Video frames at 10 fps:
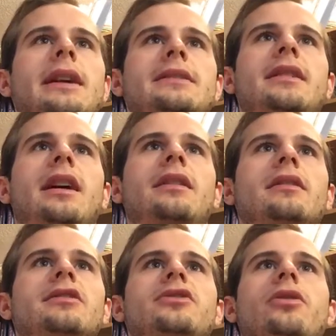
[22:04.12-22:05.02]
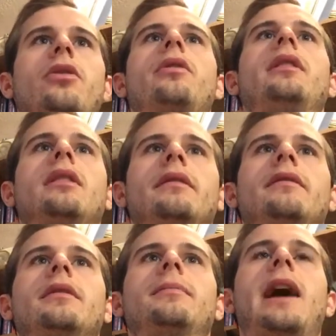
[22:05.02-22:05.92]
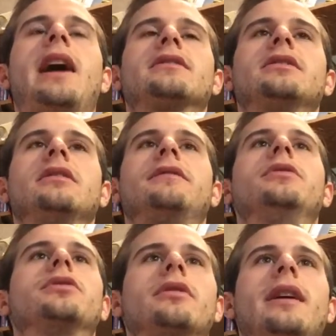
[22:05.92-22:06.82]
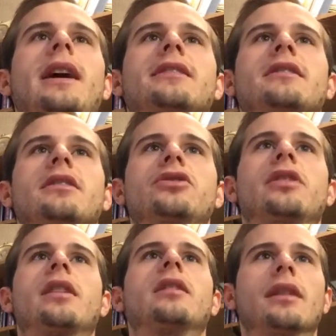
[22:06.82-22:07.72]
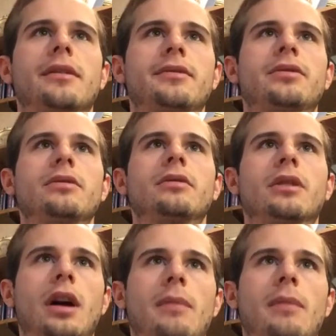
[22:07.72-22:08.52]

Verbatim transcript: is again the story of the past and the future that has an agenda to